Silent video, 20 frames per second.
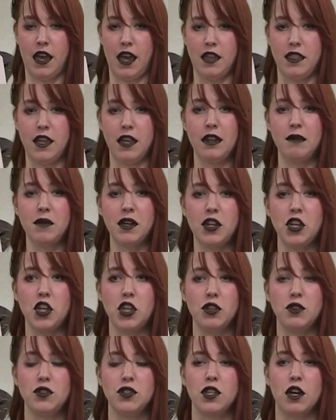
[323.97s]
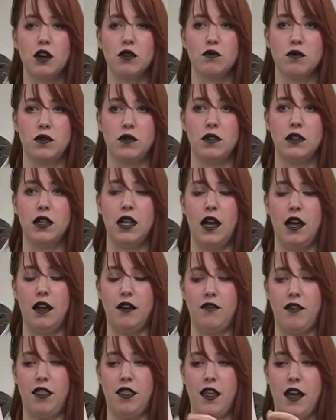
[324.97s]
and then I'm gonna use a rule
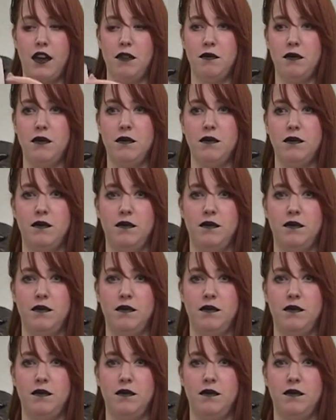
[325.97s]
of thumb.